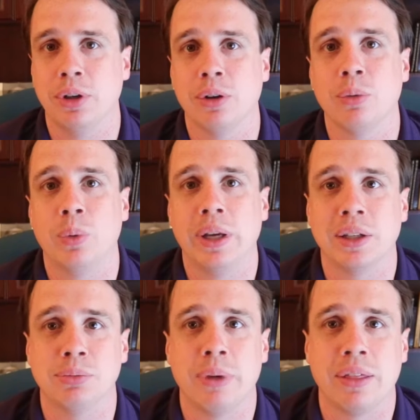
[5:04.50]
year. We
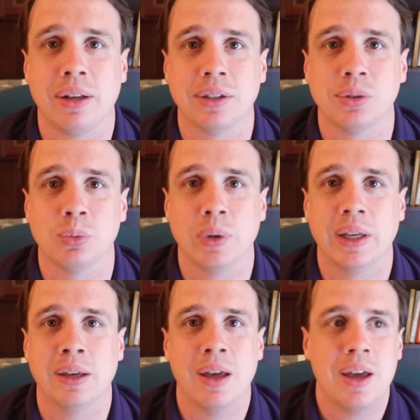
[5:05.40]
as Methodists,
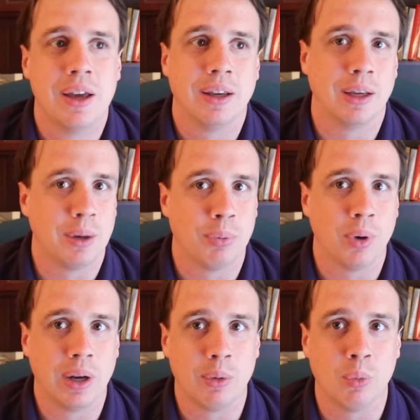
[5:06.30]
we get
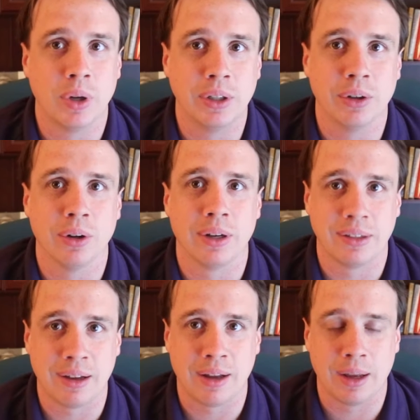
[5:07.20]
appointed 1 year at a
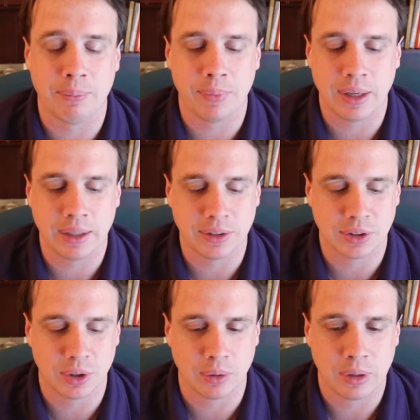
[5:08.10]
time, and
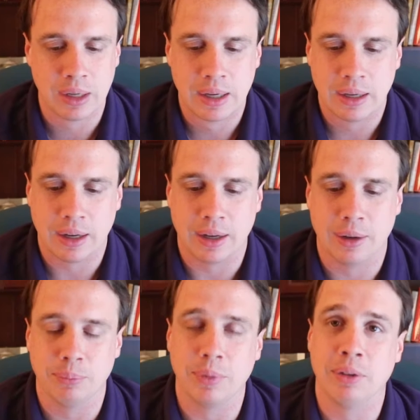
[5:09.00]
so
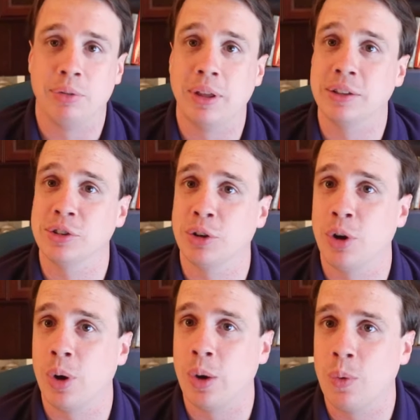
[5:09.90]
if things are
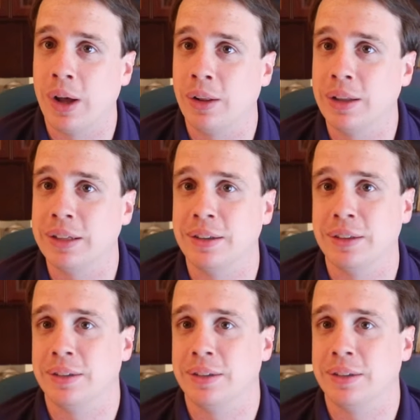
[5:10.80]
going well, we